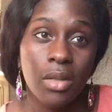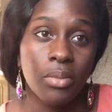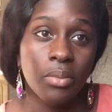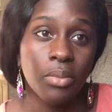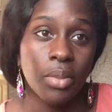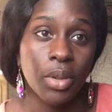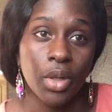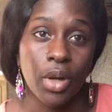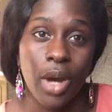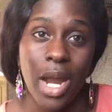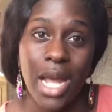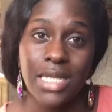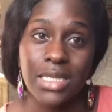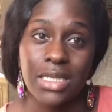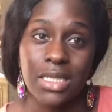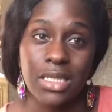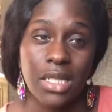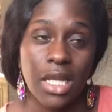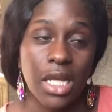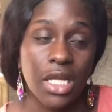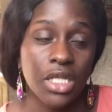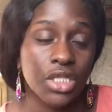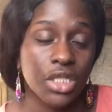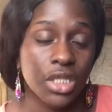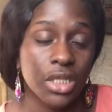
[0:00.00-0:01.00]

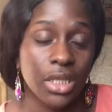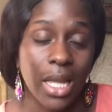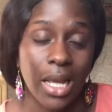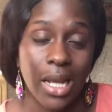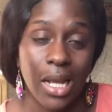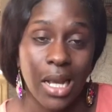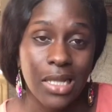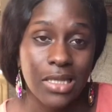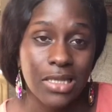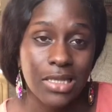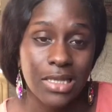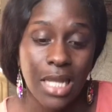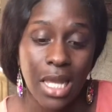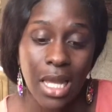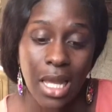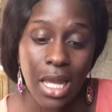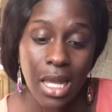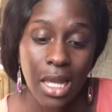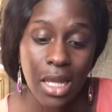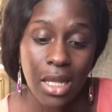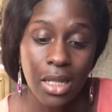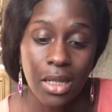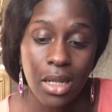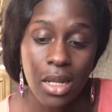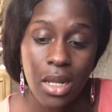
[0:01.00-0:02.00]
Procrastination, like I
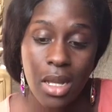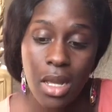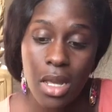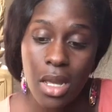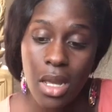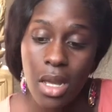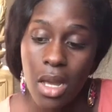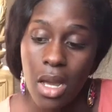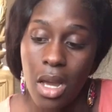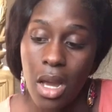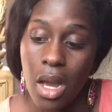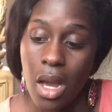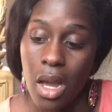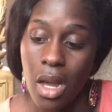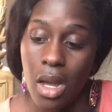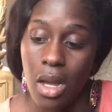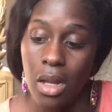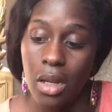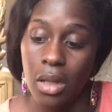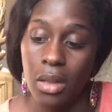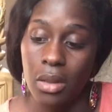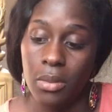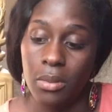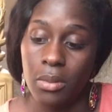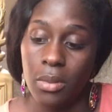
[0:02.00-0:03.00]
said,
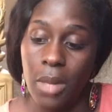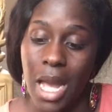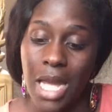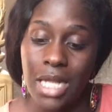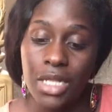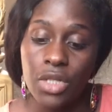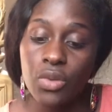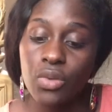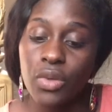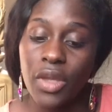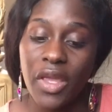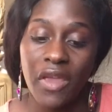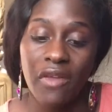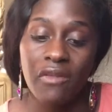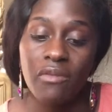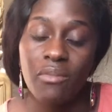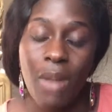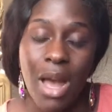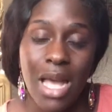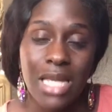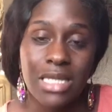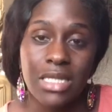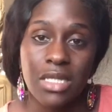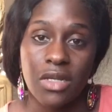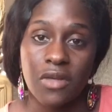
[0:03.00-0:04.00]
I don't give
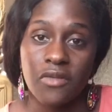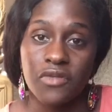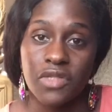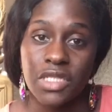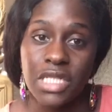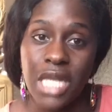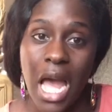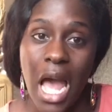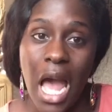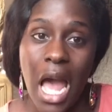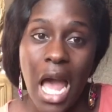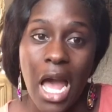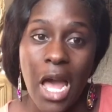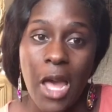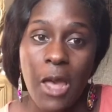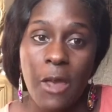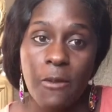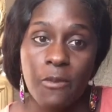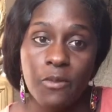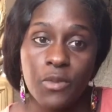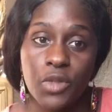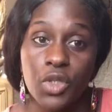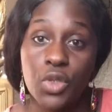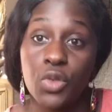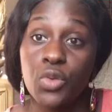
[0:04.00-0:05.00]
myself
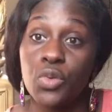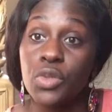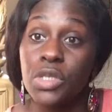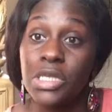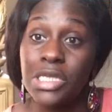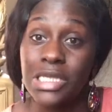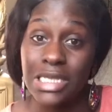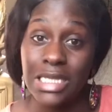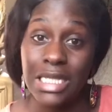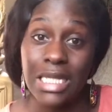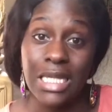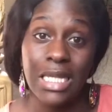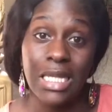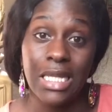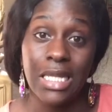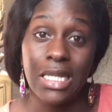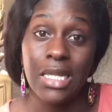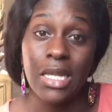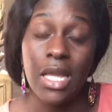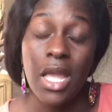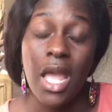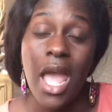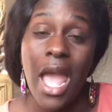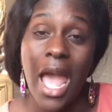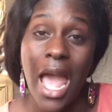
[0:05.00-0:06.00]
time to see
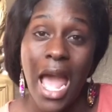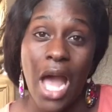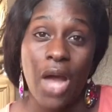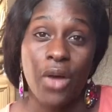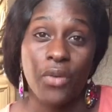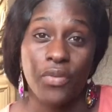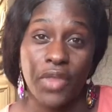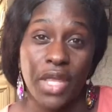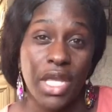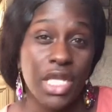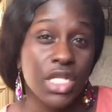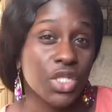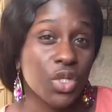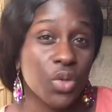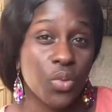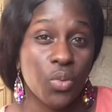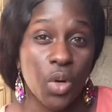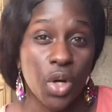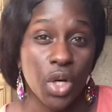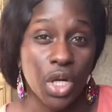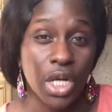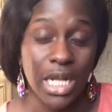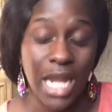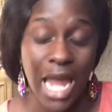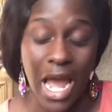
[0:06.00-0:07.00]
how things are
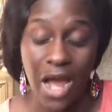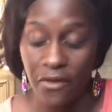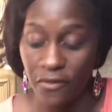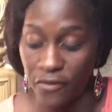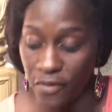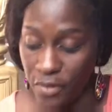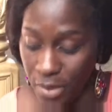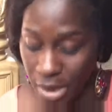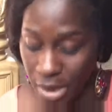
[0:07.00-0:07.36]
working out for